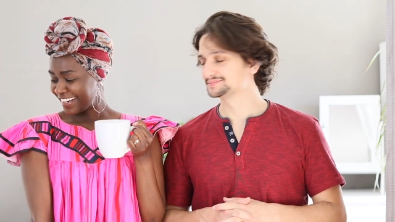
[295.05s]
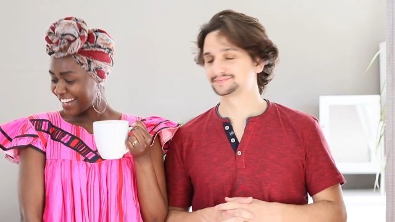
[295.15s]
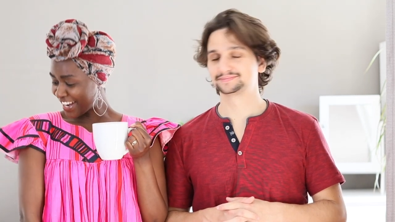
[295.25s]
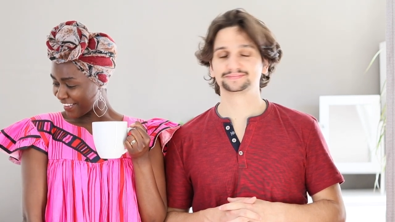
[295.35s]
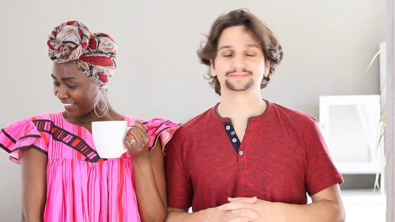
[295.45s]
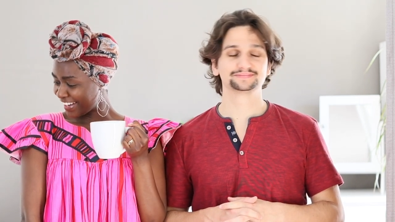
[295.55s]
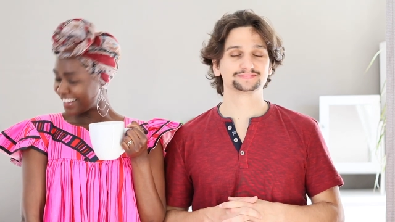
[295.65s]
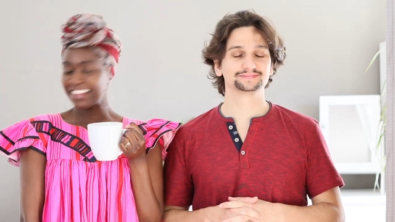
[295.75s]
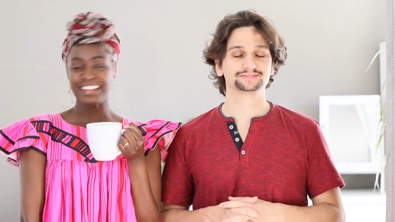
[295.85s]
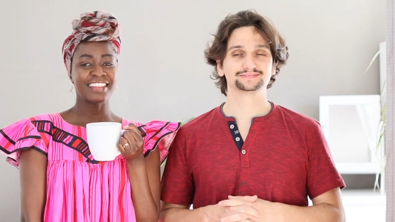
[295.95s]
Speaker 1: Now,
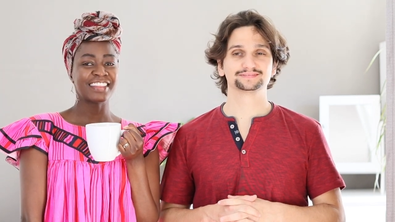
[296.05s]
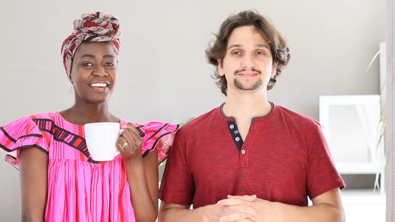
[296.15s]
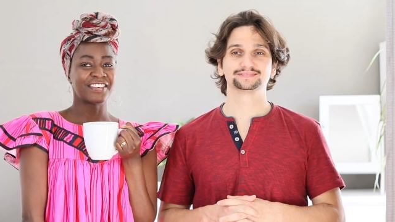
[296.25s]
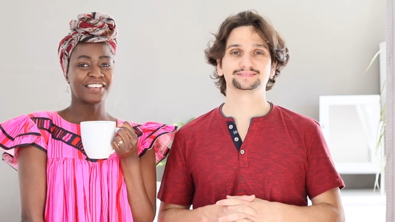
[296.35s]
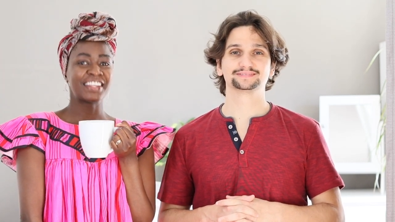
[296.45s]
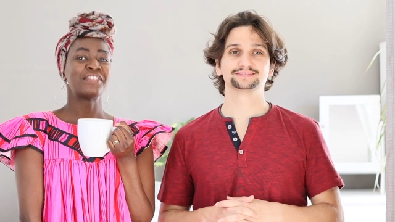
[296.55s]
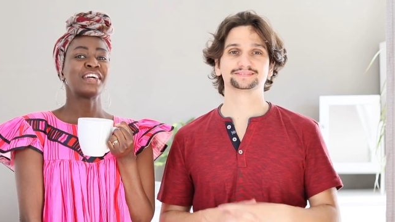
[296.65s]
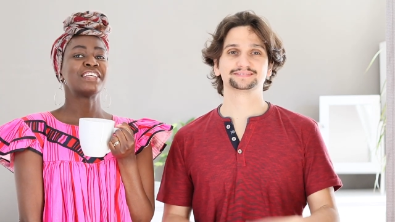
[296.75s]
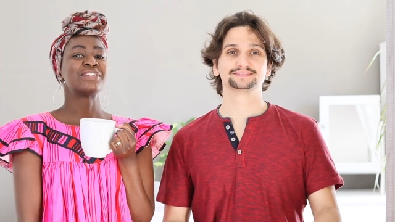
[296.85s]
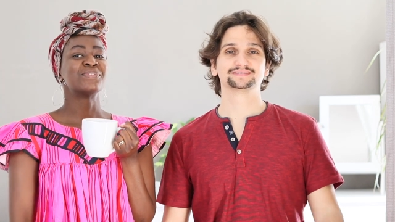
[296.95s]
another thing that I really
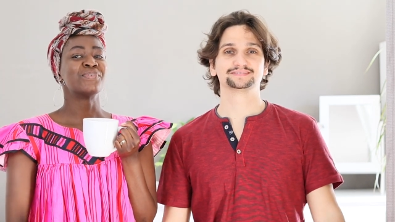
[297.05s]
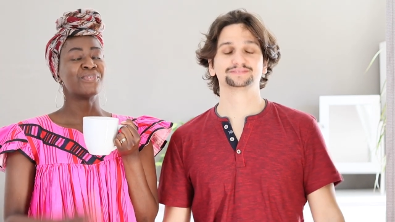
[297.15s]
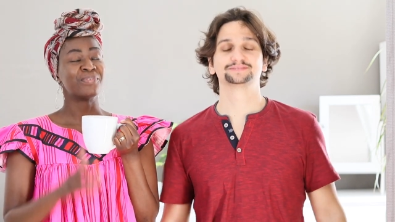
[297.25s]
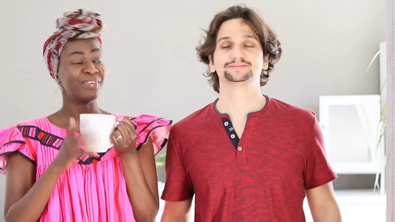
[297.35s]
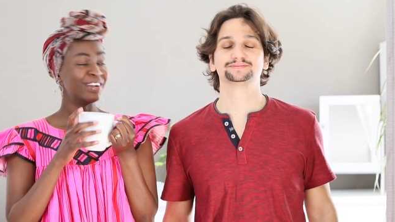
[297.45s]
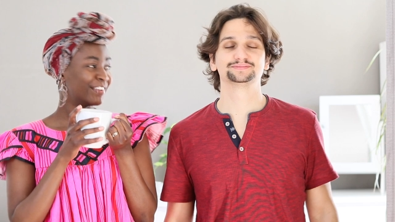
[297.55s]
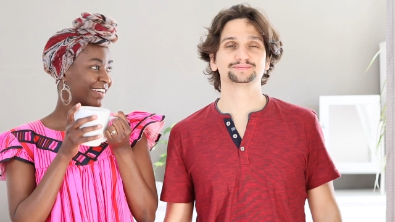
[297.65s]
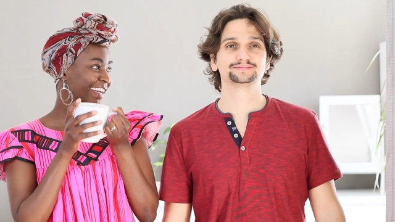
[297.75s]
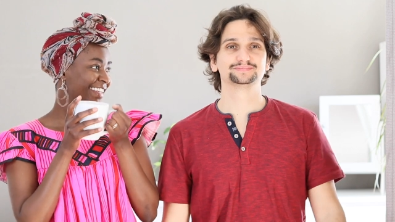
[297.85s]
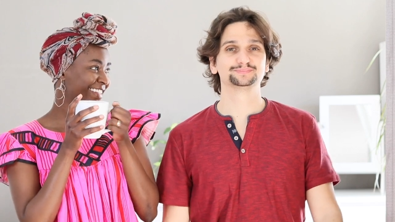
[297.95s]
wanted to look
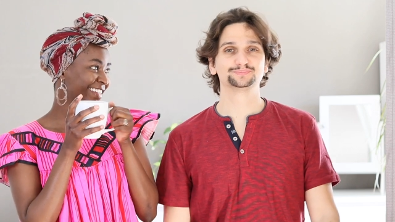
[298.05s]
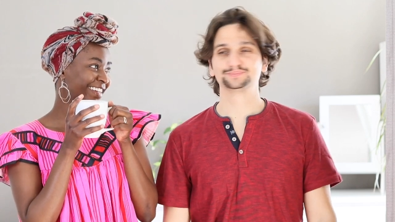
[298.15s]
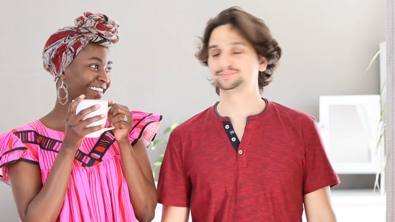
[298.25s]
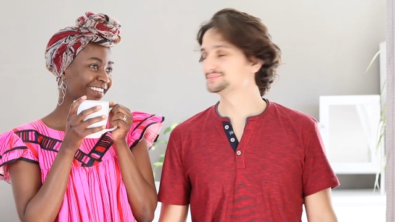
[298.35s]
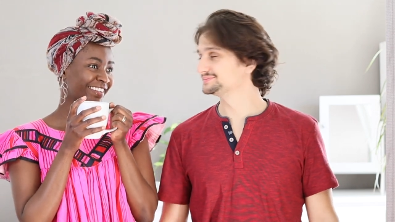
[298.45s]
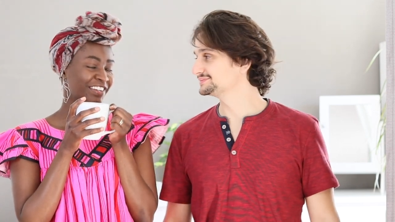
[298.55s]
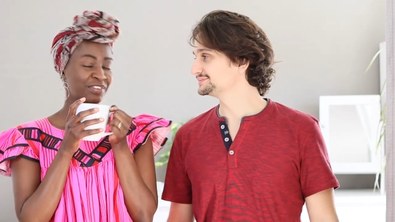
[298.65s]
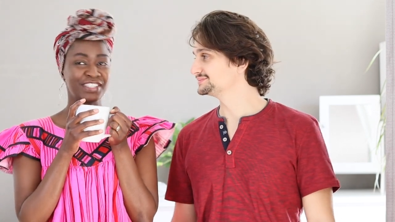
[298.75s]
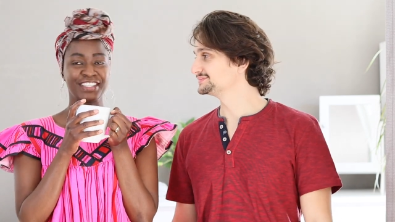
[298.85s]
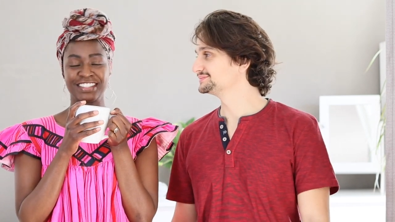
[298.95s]
at here, mm-hmm.
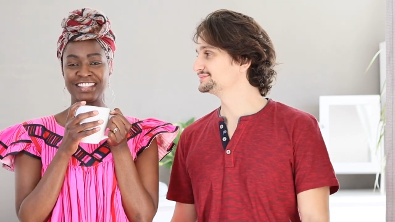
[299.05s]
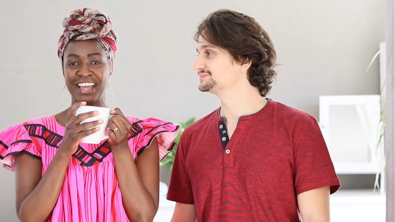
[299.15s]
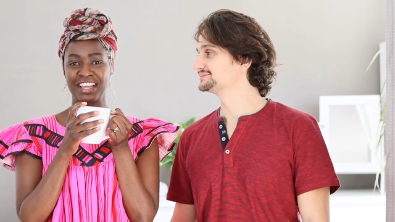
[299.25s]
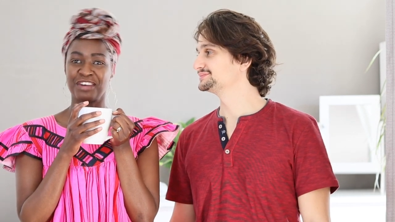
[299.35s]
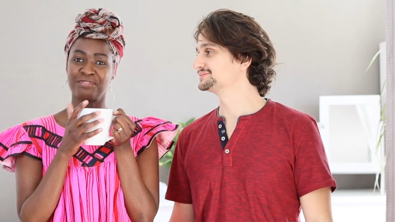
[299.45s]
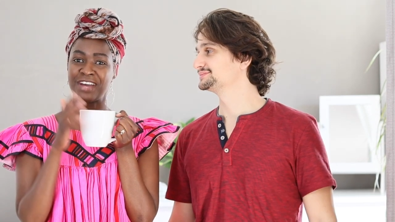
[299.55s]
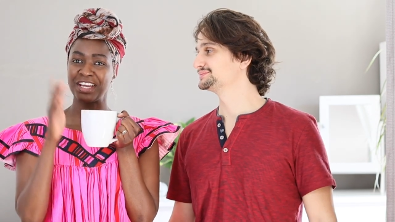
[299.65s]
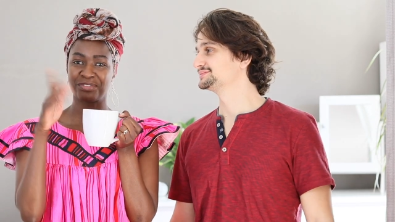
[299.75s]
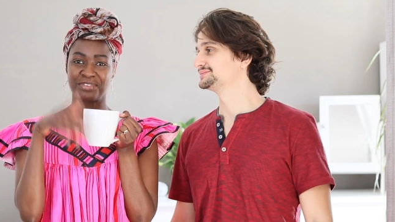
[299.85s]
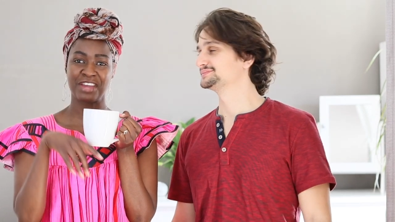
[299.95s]
which is like a
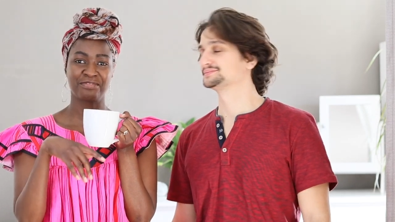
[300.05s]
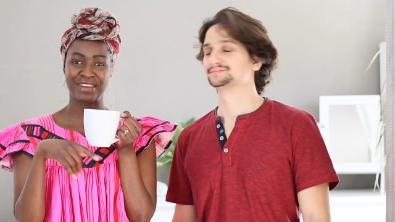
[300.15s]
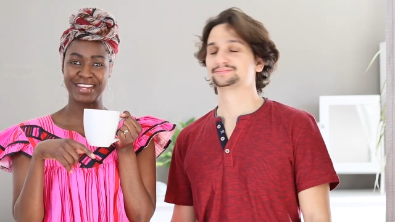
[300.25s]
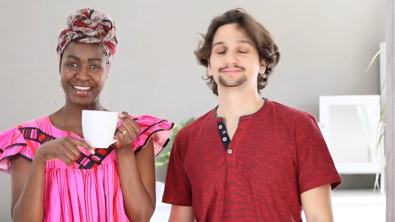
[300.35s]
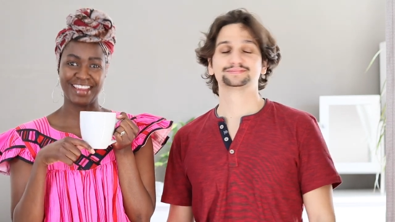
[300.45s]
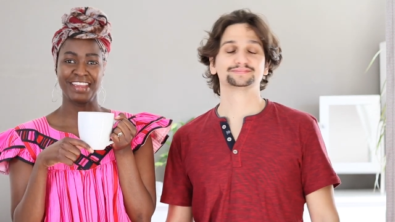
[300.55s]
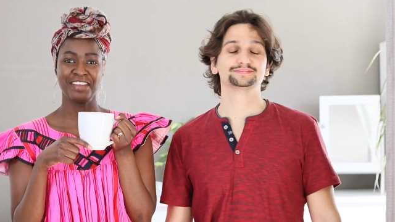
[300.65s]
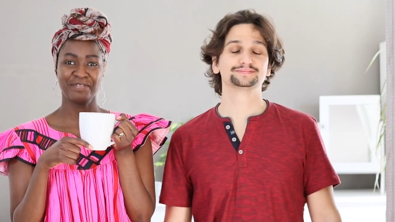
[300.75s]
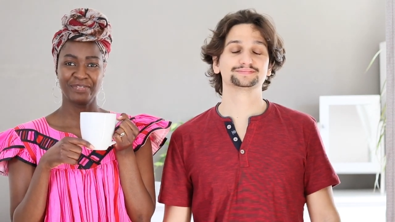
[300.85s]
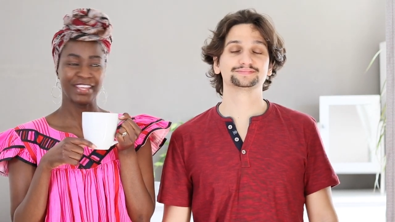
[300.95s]
fight of every
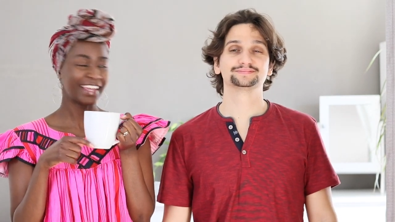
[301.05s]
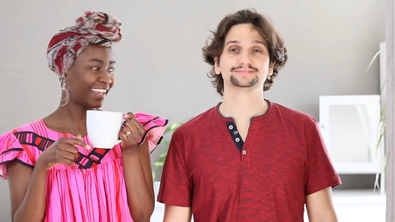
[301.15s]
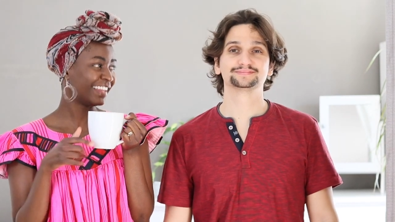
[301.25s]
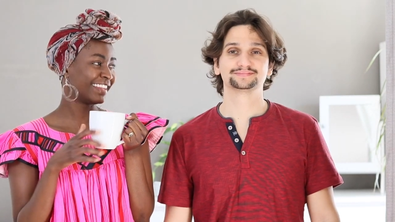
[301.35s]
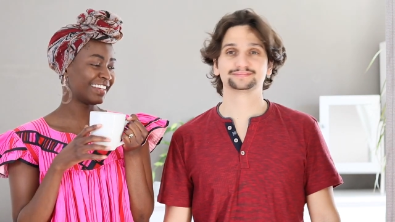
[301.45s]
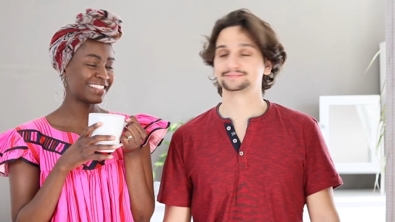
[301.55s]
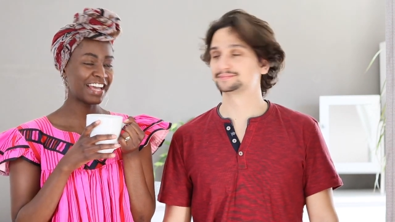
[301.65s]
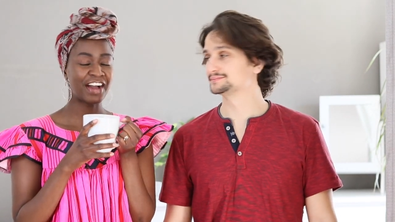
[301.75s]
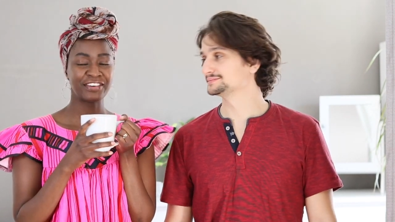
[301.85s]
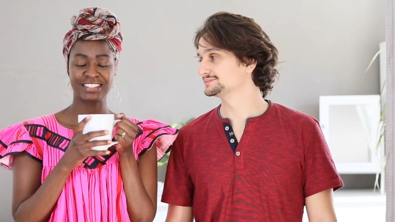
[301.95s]
day in this
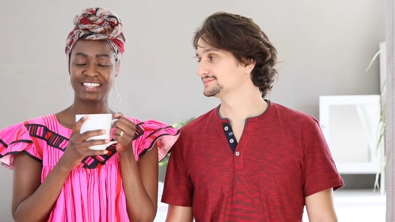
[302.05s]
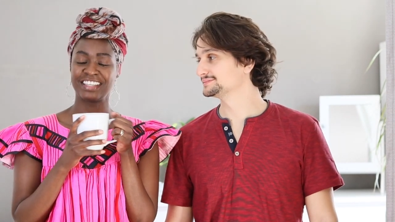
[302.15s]
house,